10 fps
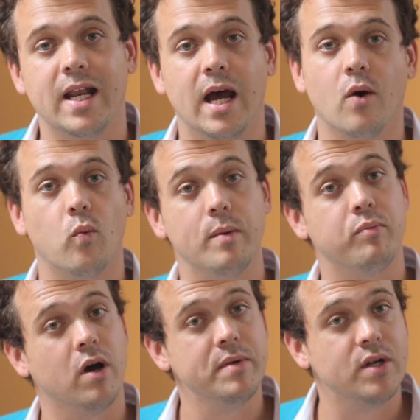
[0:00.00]
Now, we
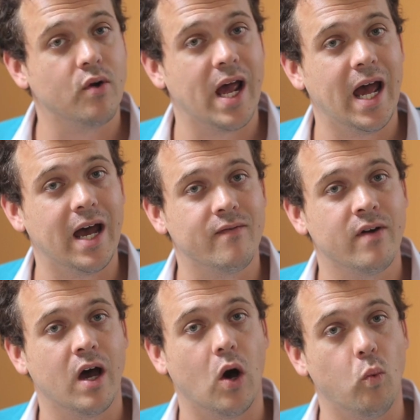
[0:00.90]
probably don't have
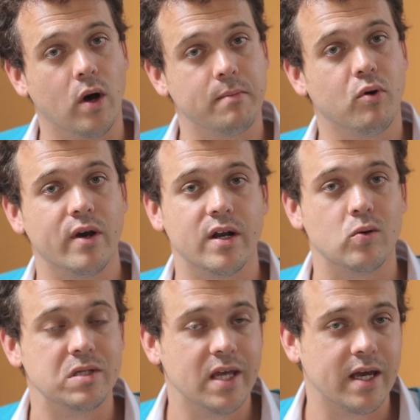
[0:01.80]
a 1.0
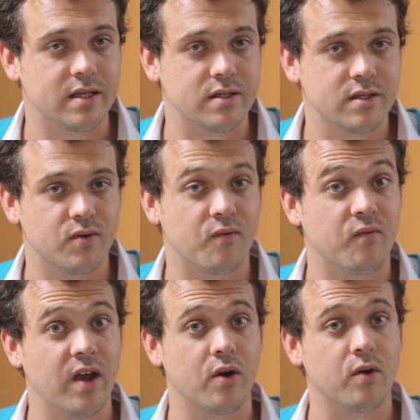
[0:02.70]
lens. They're
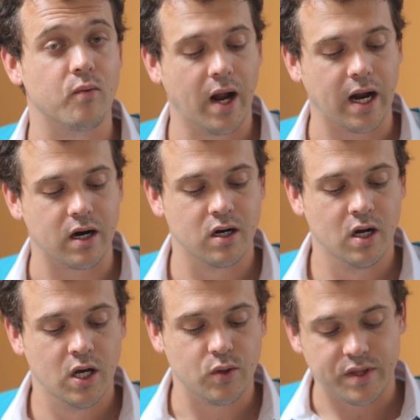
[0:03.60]
very rare.
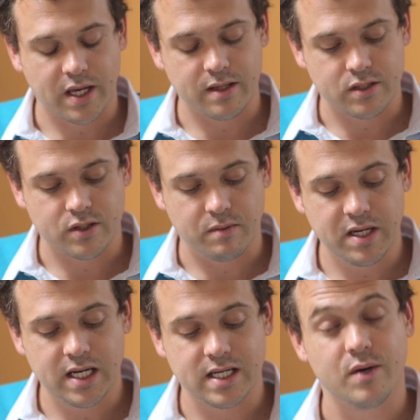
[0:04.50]
So what that's going to
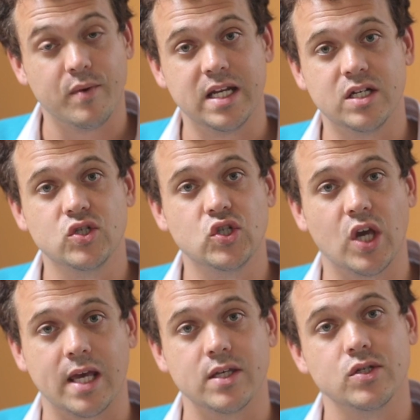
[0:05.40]
mean is that we need to
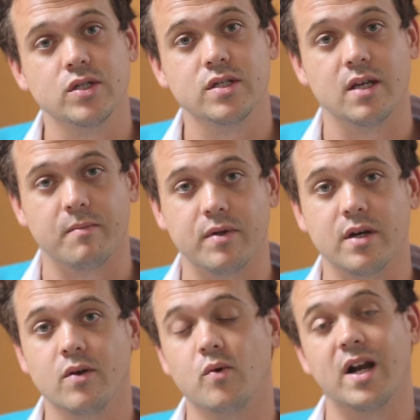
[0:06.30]
change
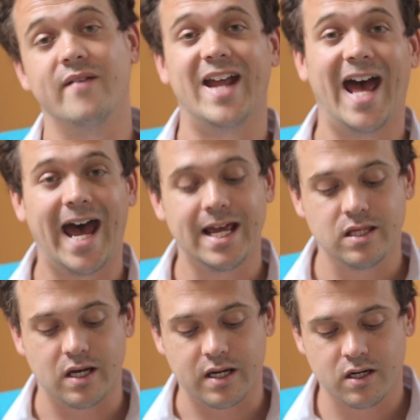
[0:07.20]
something. We're going to have to add
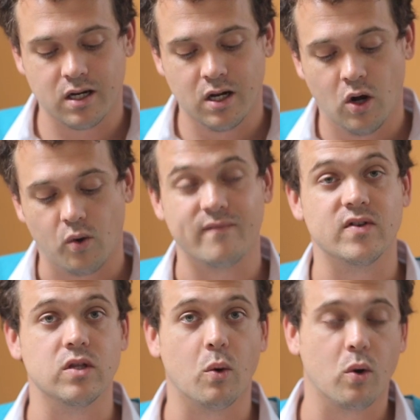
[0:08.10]
light. We're going
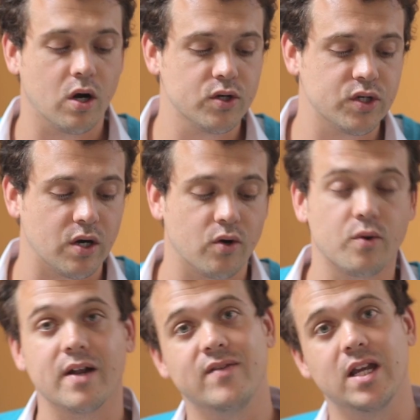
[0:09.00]
to have to lower our shutter.
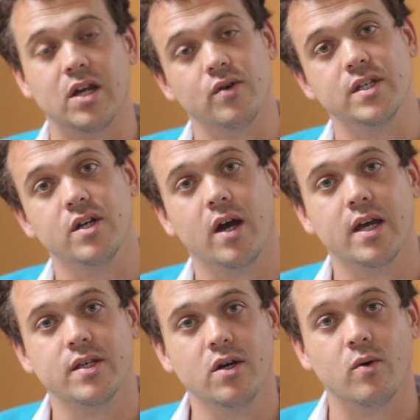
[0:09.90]
We're going to have to increase our
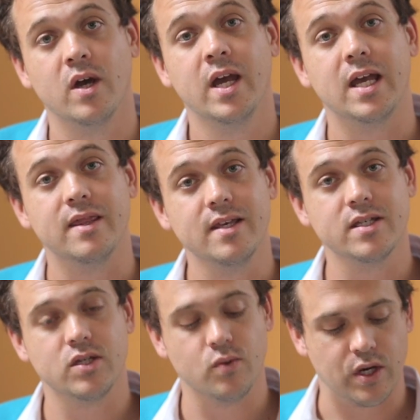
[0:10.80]
ISO. In this
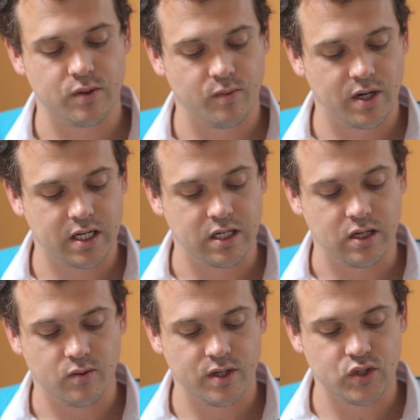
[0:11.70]
situation, what I can
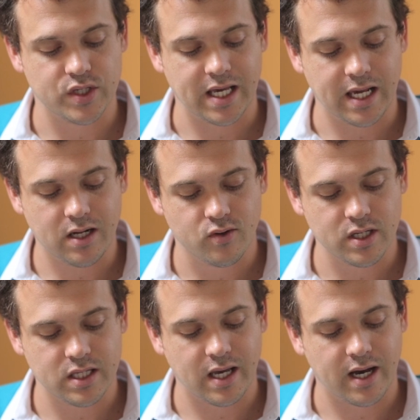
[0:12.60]
do is just
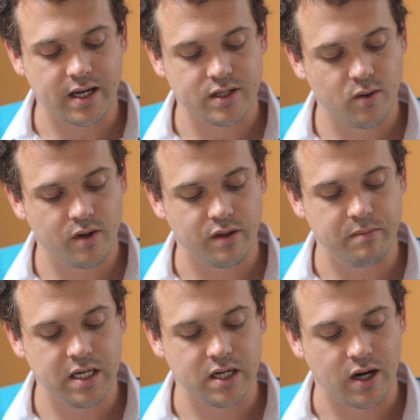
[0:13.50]
increase the ISO on the
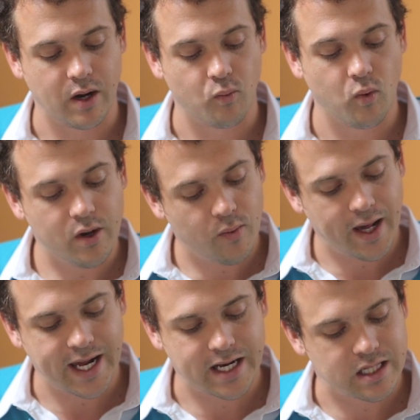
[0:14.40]
meter, and right
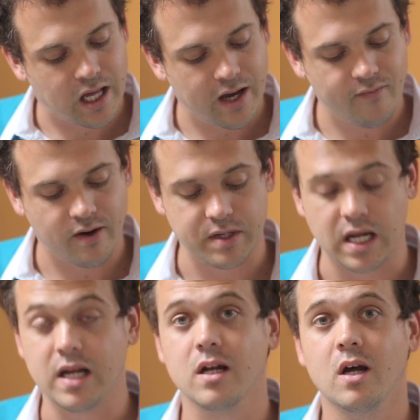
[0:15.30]
away I get a live
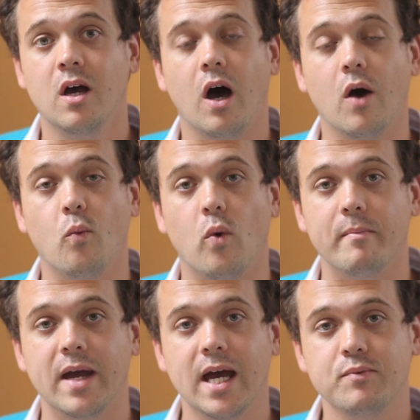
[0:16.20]
update on what
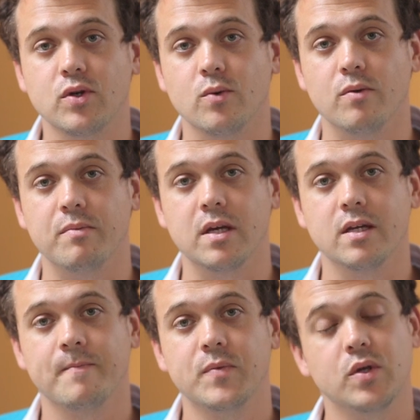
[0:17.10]
my aperture will be.
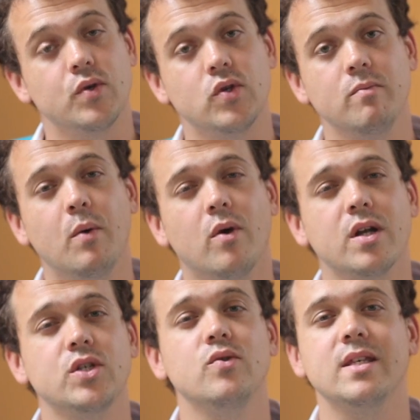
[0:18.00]
So assume I want
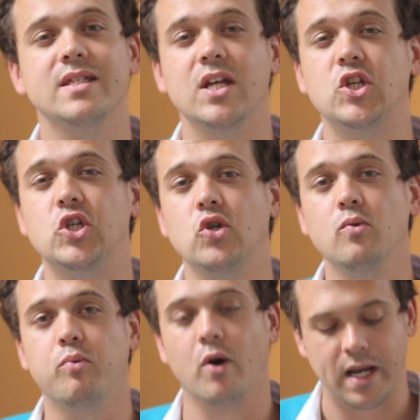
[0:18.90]
to shoot at, say,
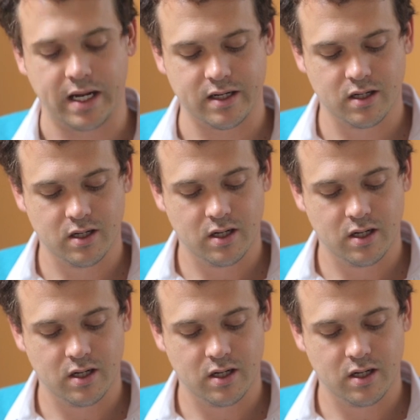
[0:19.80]
2.8.